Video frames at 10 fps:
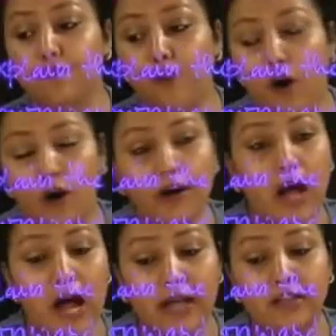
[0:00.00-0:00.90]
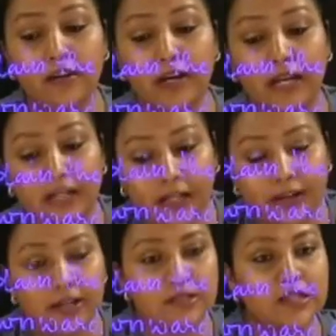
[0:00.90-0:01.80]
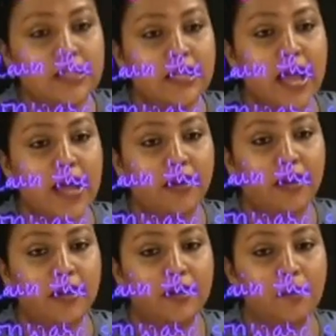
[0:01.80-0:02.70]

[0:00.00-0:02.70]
for either increasing the aggregate